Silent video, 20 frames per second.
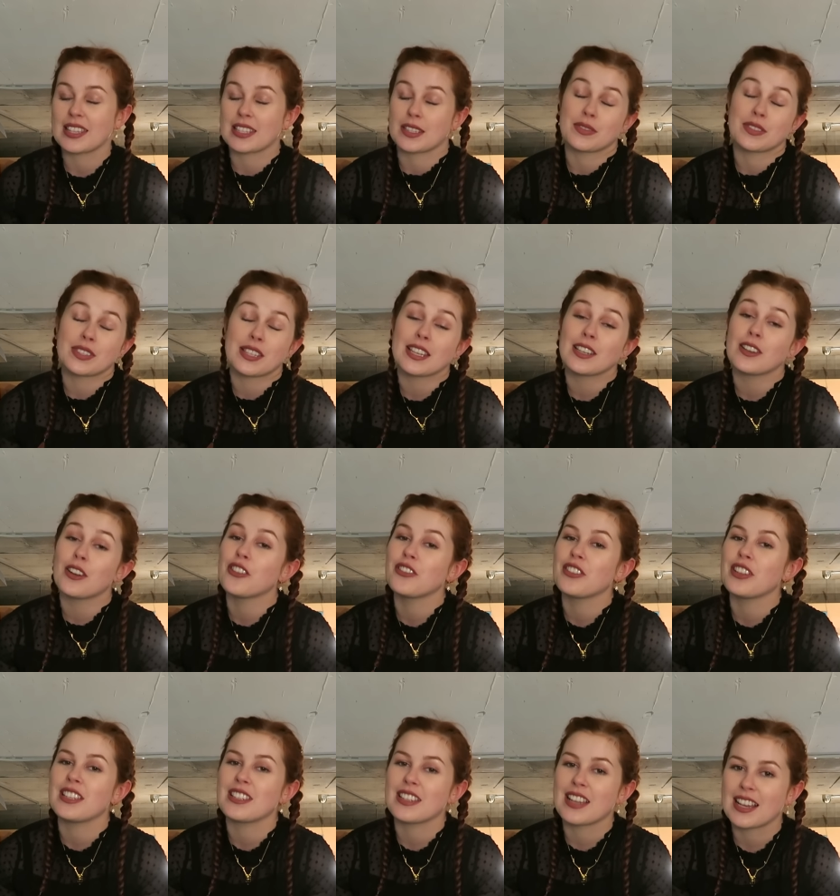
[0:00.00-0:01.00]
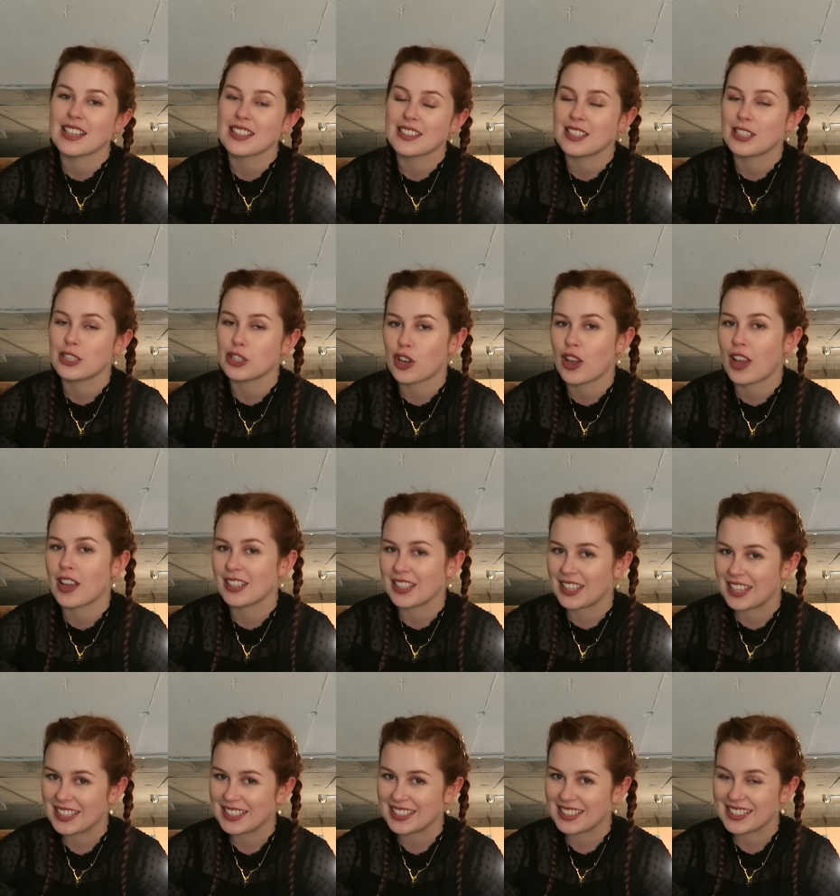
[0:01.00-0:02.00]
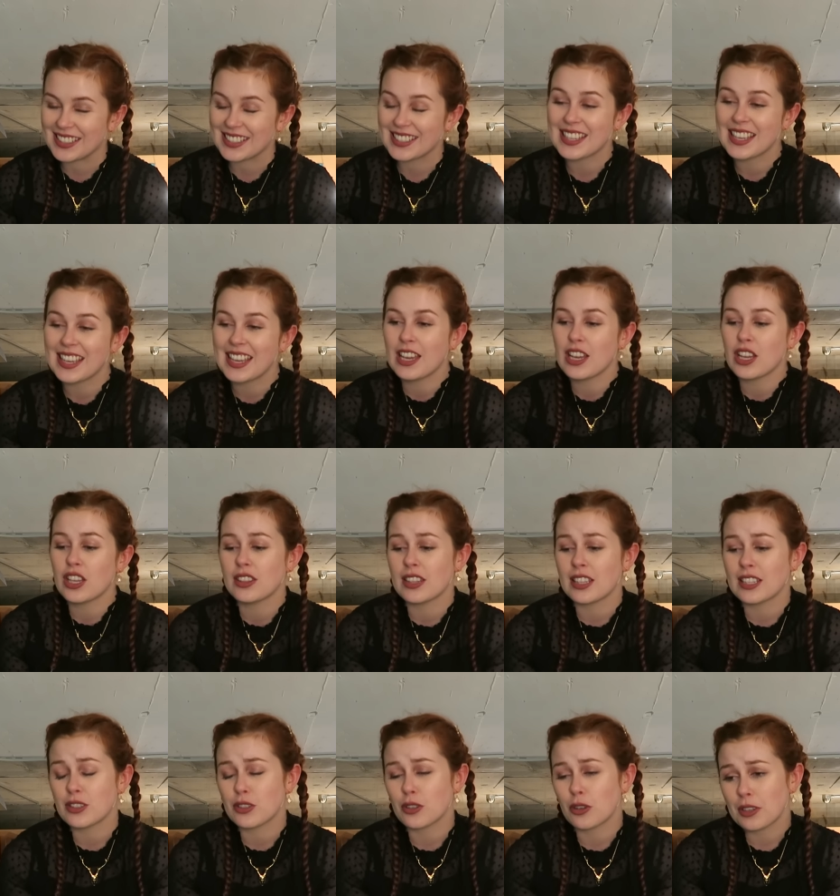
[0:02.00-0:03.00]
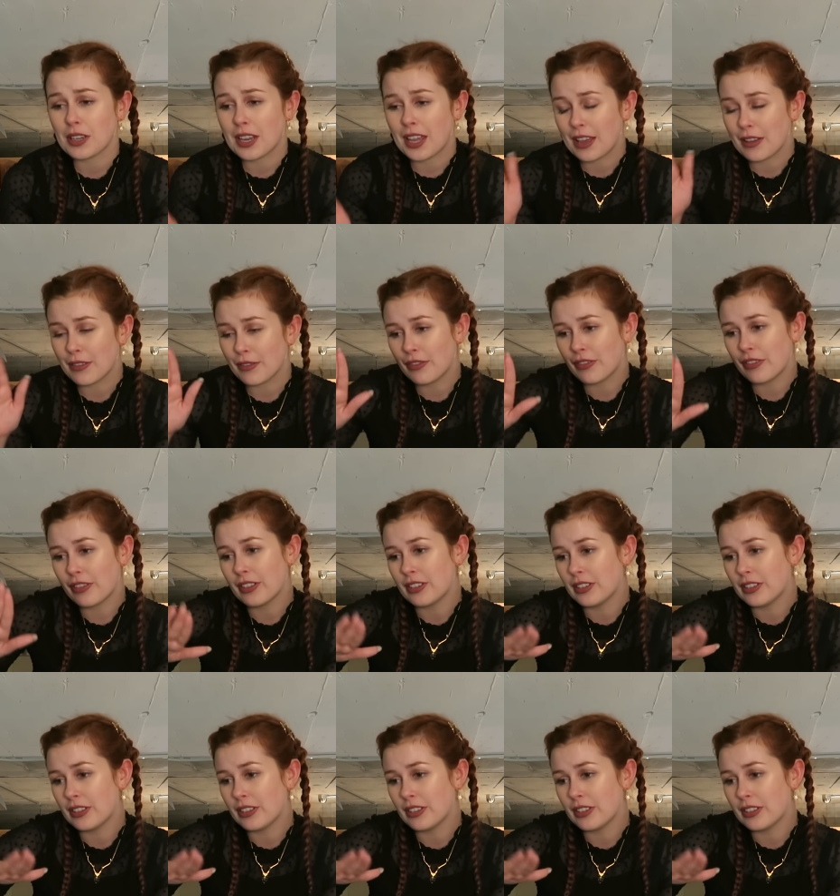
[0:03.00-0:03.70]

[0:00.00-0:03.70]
As I've said, only nasty giant echidnas that don't have